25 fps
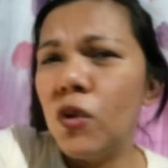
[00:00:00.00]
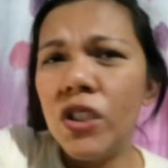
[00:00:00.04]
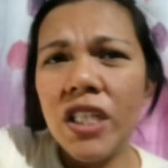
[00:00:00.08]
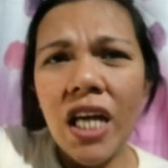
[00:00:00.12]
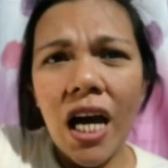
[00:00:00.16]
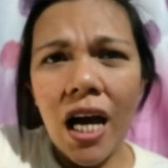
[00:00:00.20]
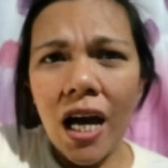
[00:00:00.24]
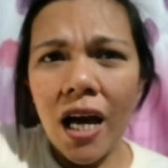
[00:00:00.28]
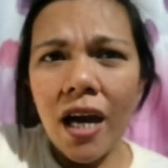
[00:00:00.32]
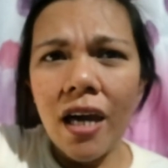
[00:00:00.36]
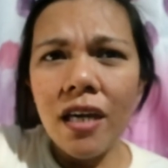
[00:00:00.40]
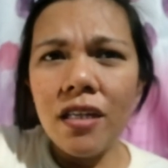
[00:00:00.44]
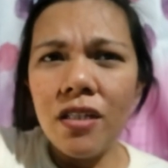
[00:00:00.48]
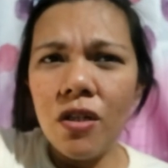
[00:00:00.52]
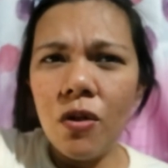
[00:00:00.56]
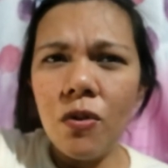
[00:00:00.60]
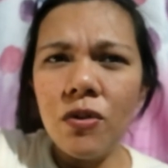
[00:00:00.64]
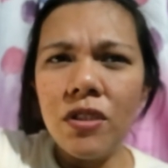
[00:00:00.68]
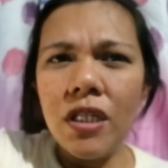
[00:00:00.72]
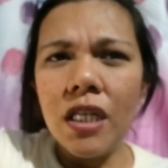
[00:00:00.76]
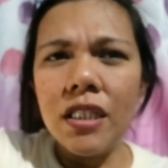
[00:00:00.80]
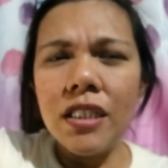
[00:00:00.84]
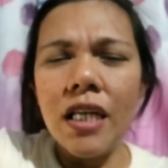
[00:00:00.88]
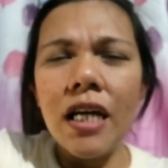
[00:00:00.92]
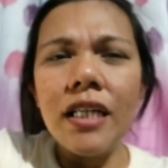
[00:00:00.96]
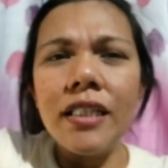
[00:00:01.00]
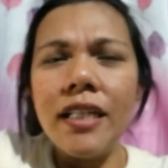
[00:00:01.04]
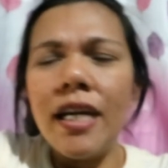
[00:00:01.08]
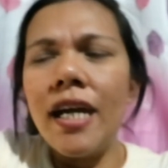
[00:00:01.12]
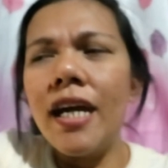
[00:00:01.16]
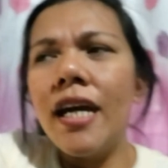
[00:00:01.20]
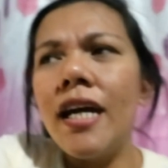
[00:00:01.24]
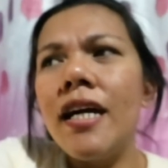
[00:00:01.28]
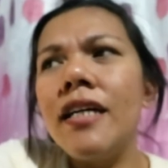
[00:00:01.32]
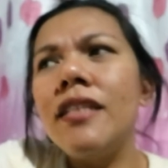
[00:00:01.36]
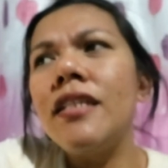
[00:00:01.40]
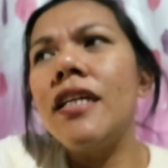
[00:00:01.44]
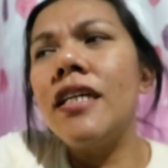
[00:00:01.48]
I use it
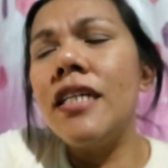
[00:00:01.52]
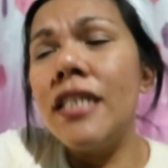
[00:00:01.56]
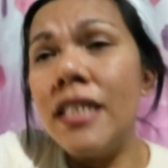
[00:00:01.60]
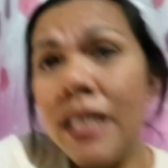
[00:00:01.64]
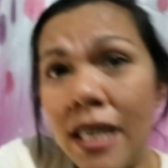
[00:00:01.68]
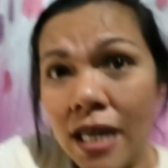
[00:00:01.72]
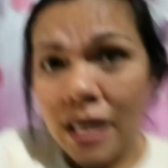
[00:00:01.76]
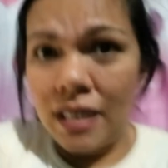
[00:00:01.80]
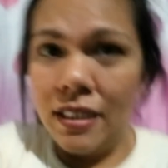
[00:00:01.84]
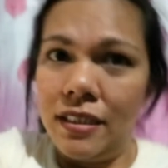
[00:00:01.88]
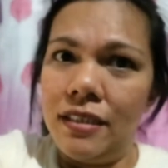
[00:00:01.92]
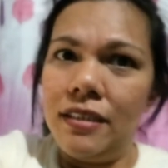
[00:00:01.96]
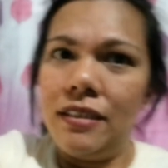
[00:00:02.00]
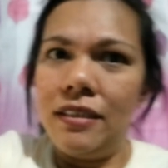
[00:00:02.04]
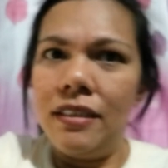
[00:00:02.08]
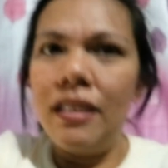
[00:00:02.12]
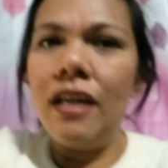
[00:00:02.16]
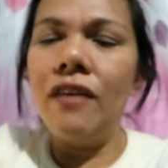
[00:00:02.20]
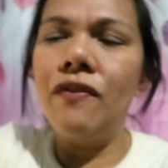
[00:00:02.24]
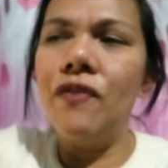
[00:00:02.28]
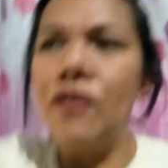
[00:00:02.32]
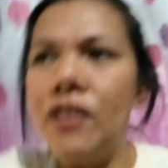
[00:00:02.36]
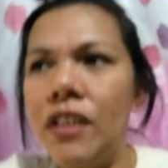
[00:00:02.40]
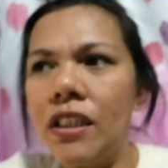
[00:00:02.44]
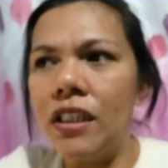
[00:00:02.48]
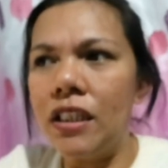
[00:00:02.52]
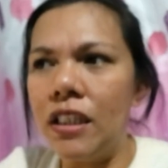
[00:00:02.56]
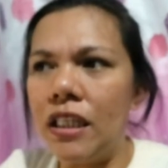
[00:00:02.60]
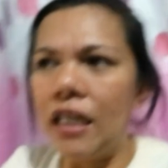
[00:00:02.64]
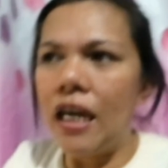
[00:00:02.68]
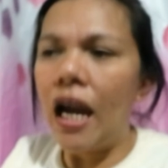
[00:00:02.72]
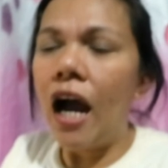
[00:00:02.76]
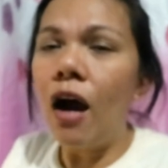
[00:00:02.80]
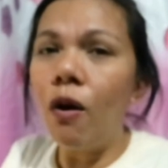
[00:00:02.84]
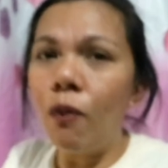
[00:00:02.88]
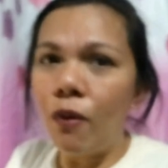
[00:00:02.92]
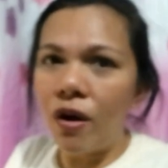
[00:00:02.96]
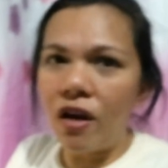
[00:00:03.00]
again? Yes, definitely.
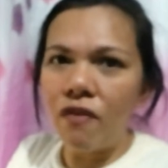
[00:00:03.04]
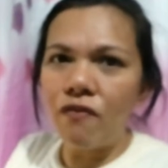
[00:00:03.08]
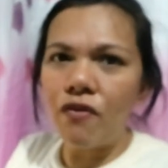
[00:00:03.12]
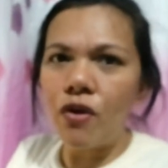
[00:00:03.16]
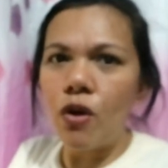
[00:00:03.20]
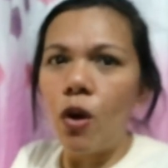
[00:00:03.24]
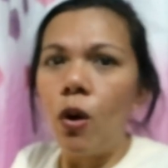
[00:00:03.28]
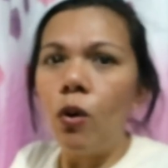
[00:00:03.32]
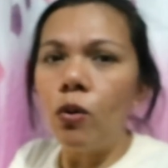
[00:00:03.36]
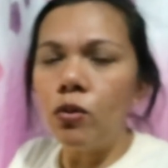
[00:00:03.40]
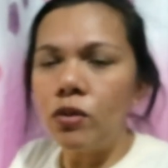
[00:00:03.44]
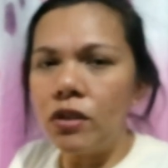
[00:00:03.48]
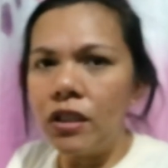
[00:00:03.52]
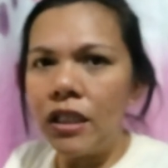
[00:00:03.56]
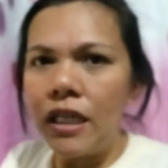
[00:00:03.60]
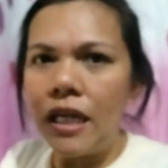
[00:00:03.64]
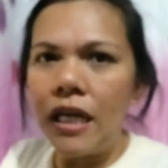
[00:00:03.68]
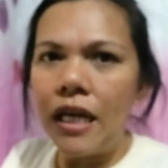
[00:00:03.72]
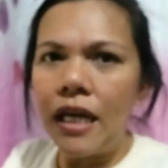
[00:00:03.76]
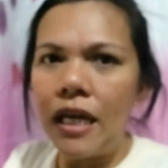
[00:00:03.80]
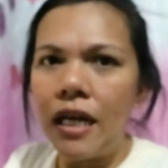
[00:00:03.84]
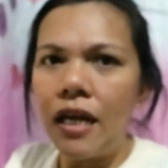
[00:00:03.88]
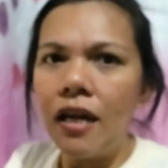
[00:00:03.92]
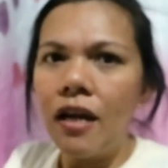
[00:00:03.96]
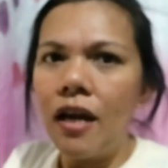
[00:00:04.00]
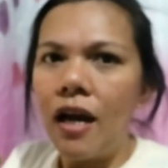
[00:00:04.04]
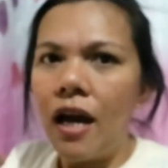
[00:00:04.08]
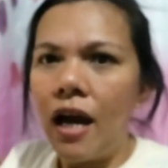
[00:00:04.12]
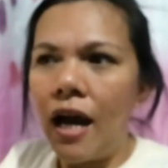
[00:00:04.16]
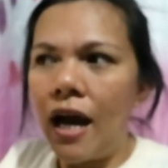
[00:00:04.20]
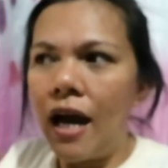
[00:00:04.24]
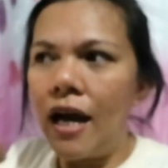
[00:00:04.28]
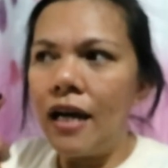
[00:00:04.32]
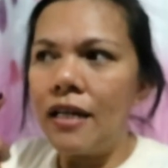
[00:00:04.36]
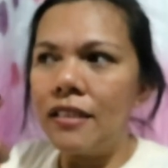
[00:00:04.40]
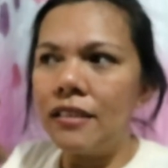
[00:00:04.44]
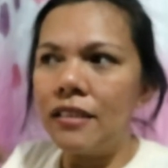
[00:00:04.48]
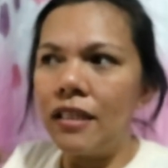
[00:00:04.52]
However, only
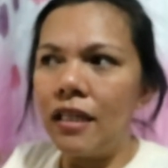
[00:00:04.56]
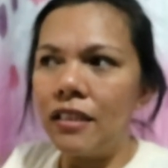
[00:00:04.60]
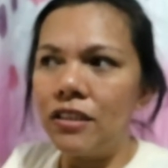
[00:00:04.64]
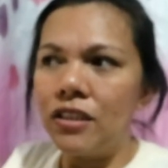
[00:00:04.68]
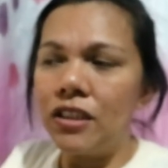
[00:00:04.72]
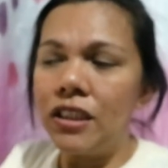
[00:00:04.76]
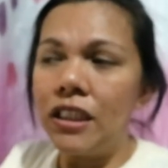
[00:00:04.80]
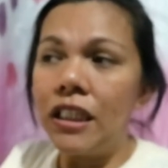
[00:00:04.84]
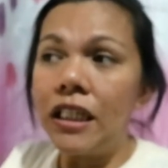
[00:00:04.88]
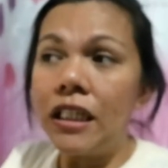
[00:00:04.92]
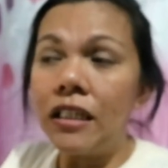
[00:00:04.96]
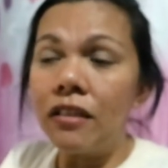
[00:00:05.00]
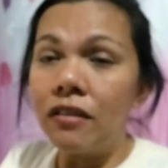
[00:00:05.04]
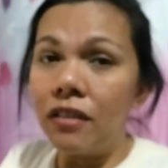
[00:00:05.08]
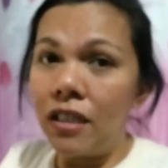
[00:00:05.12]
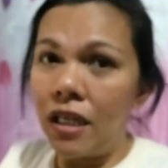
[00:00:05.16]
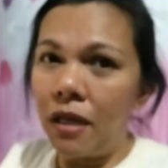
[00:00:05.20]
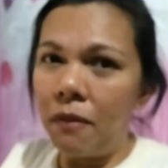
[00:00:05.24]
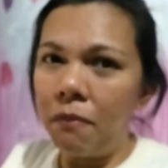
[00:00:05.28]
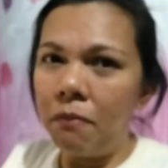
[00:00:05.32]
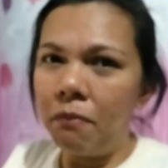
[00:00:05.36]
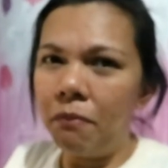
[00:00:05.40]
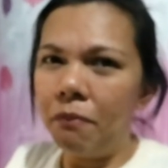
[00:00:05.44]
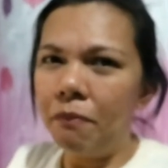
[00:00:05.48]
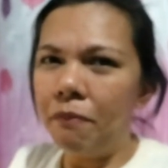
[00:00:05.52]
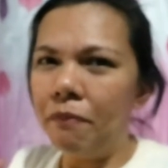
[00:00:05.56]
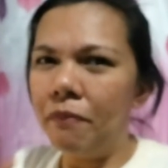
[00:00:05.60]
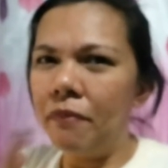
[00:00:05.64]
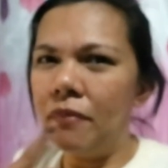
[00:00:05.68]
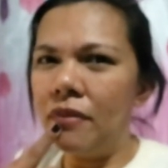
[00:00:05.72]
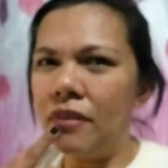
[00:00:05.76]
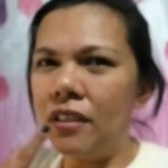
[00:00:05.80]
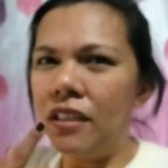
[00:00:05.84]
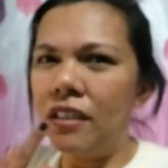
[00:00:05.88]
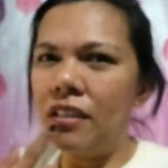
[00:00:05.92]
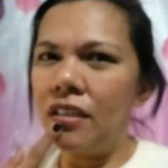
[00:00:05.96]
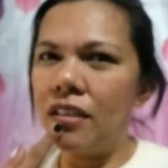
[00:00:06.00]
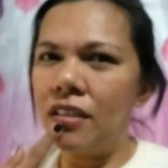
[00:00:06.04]
as a cheek cream,
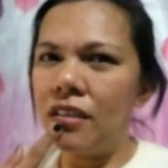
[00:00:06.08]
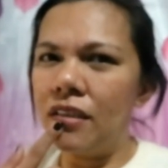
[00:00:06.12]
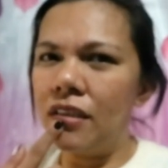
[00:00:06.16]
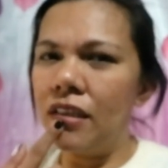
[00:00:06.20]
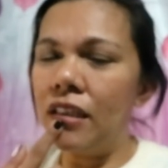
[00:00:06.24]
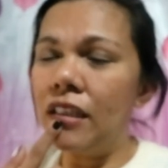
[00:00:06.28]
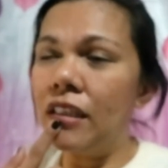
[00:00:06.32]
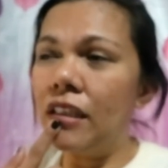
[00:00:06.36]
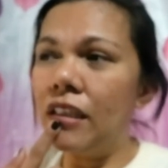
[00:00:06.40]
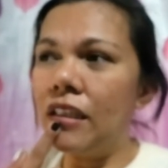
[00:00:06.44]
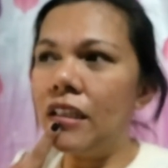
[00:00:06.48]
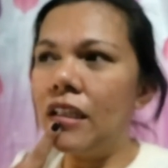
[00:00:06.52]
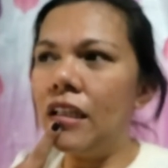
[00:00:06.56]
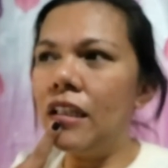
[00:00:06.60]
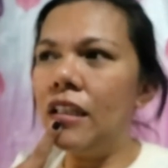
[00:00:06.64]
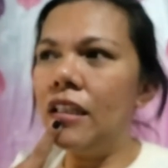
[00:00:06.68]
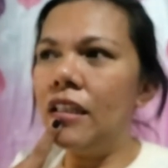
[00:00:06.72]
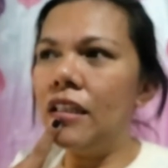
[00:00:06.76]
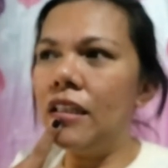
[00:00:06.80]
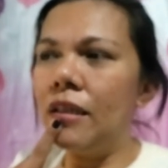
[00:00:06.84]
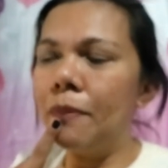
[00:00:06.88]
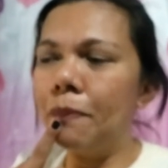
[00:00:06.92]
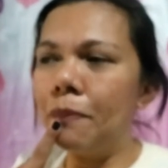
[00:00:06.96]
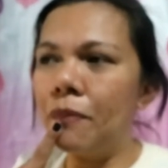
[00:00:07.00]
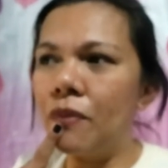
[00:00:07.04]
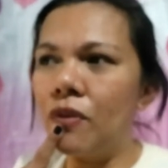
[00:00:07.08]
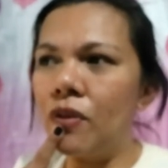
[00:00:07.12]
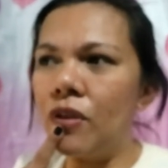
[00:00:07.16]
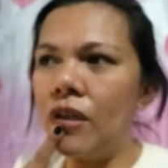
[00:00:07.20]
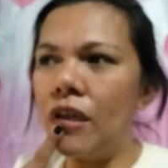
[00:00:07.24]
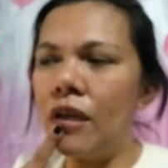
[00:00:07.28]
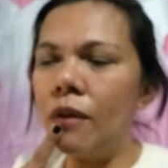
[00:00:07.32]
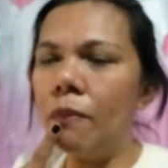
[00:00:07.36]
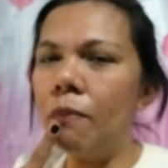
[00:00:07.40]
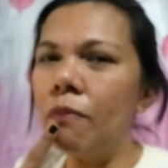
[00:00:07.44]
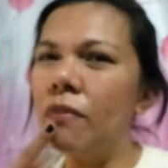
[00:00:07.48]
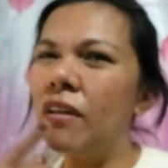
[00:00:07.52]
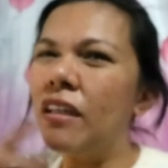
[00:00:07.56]
hindi na lip
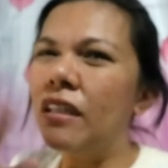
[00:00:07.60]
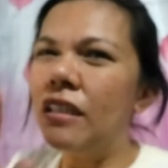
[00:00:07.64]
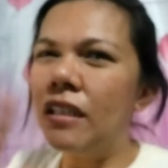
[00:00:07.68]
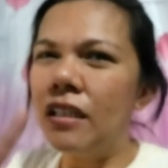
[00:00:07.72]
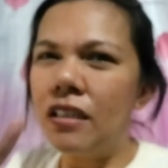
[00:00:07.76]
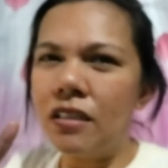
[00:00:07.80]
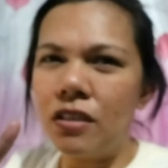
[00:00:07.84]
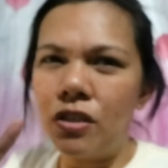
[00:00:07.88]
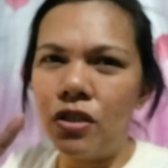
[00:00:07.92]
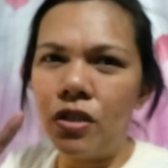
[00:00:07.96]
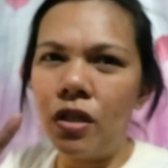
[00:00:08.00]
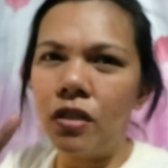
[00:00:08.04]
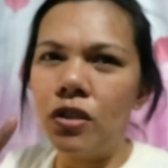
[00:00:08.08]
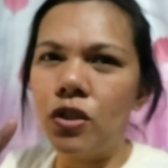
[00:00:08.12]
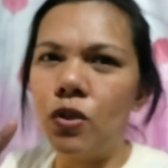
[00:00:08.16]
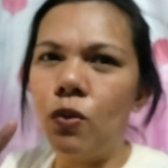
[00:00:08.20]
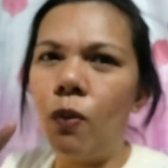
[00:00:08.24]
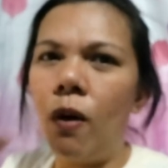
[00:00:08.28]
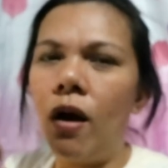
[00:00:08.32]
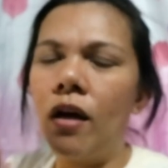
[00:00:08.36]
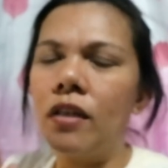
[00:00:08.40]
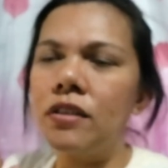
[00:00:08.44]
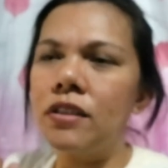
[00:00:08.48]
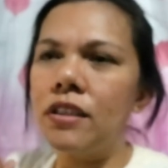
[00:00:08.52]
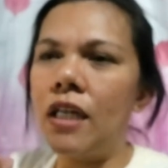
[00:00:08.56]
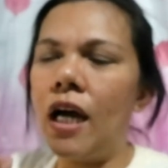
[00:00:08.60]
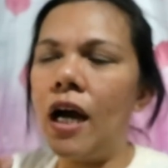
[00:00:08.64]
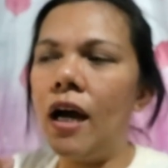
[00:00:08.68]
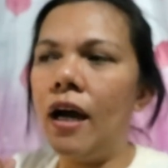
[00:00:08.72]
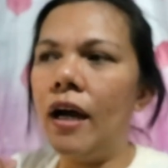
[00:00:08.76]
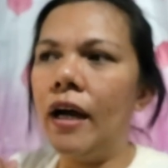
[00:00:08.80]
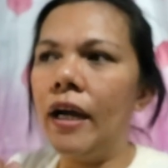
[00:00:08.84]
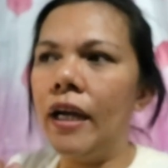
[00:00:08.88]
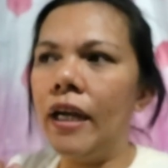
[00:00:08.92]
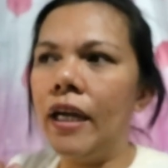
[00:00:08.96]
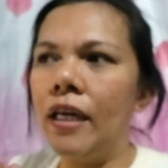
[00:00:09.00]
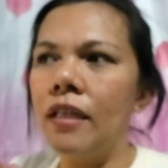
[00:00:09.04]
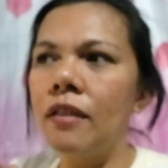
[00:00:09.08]
cream, hindi kasi siya swak sa
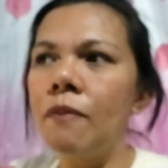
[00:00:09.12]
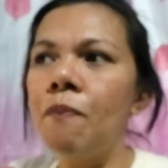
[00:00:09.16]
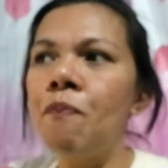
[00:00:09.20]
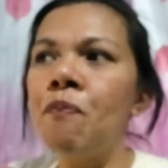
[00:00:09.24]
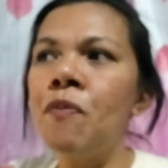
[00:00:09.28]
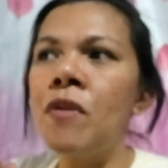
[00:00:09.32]
akin.